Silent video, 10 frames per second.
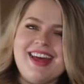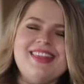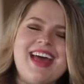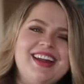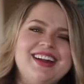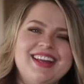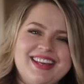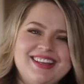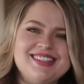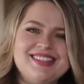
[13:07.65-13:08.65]
than it
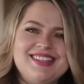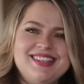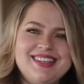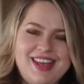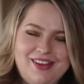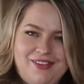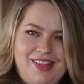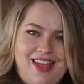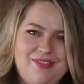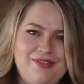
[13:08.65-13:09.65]
is in real
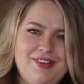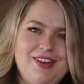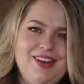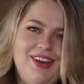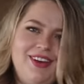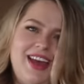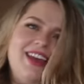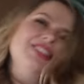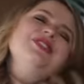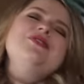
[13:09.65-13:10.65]
life.
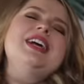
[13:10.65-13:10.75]
Okay, so you